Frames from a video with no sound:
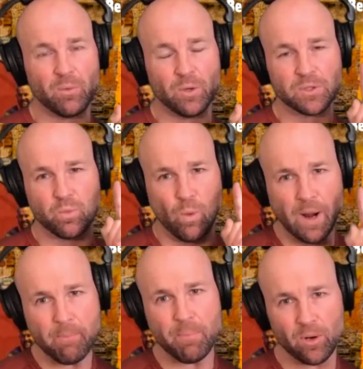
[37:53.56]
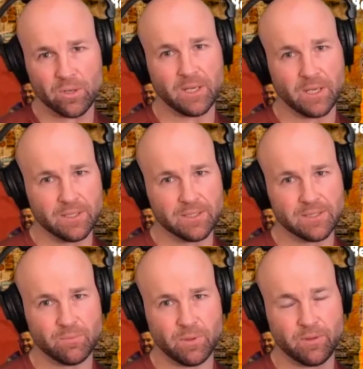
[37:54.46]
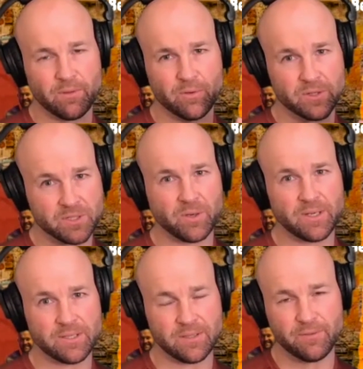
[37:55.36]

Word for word: I watched one podcast with Chris Kresser,